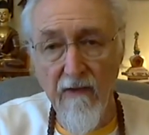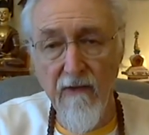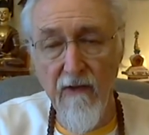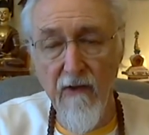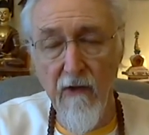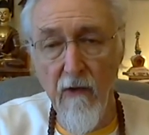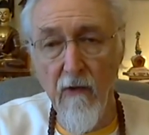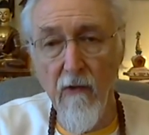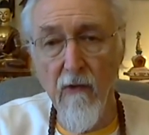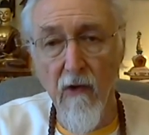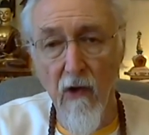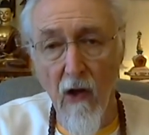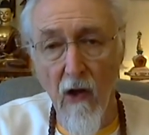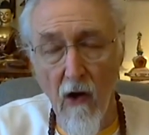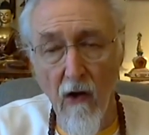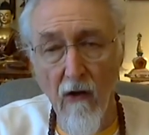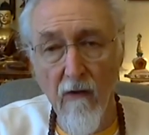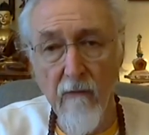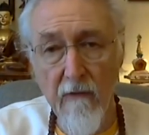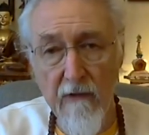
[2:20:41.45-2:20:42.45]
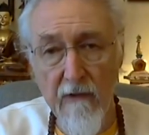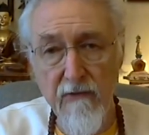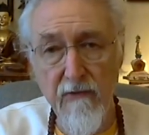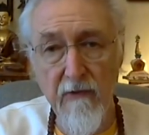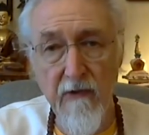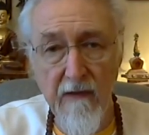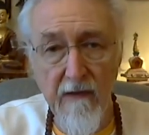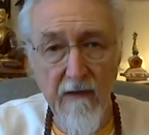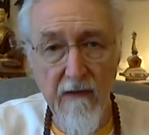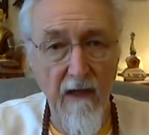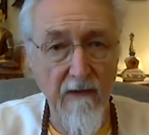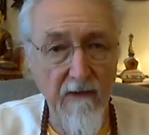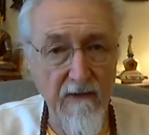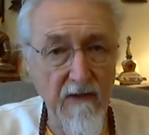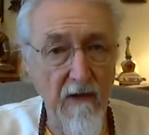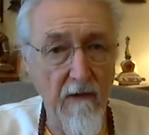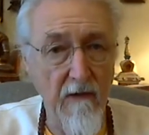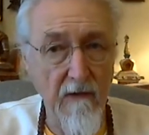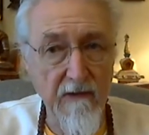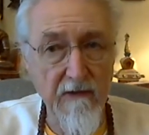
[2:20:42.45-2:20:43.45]
do long retreat and
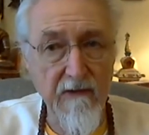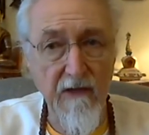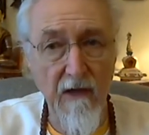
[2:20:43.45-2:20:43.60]
so on.